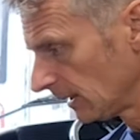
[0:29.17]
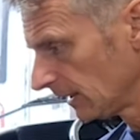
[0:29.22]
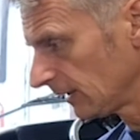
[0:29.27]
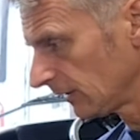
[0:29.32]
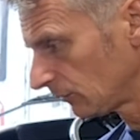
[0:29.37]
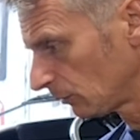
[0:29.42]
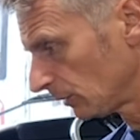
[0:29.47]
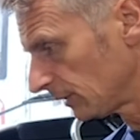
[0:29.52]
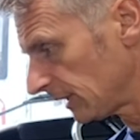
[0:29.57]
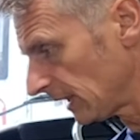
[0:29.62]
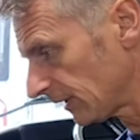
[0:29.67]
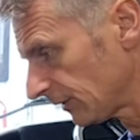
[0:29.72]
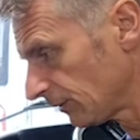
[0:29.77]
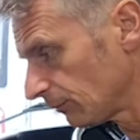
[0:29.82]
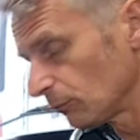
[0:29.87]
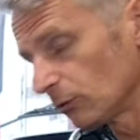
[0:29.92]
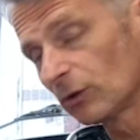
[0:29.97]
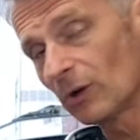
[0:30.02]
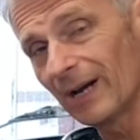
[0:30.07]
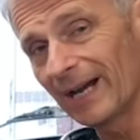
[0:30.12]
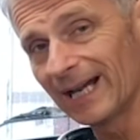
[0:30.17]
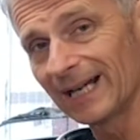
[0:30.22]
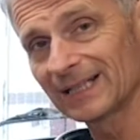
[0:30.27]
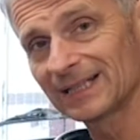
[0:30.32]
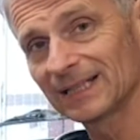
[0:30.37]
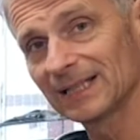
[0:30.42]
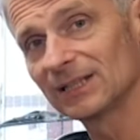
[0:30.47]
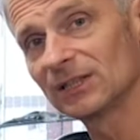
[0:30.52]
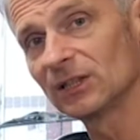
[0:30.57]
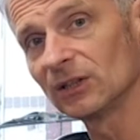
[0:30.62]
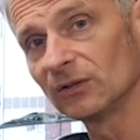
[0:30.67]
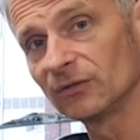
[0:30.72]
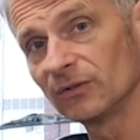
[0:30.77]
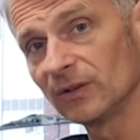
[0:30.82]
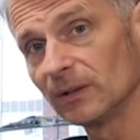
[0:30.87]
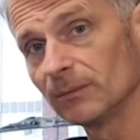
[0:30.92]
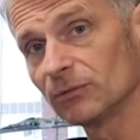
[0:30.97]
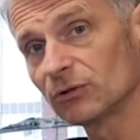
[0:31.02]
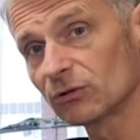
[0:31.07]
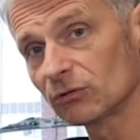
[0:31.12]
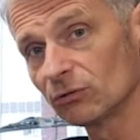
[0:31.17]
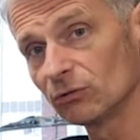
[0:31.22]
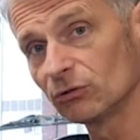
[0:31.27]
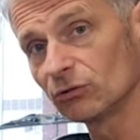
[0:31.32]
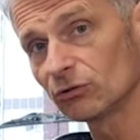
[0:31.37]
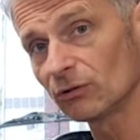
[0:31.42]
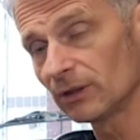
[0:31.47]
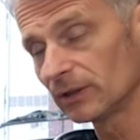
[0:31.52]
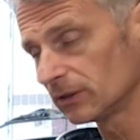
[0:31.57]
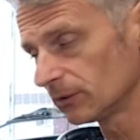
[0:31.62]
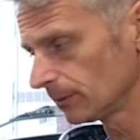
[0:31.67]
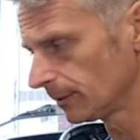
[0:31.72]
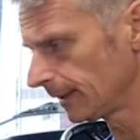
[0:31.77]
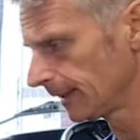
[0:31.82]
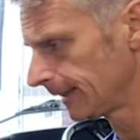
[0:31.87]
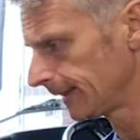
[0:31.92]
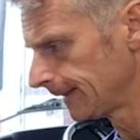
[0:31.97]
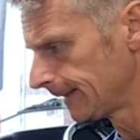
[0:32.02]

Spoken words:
This one doesn't. We've got access to the Phillips screw straight away.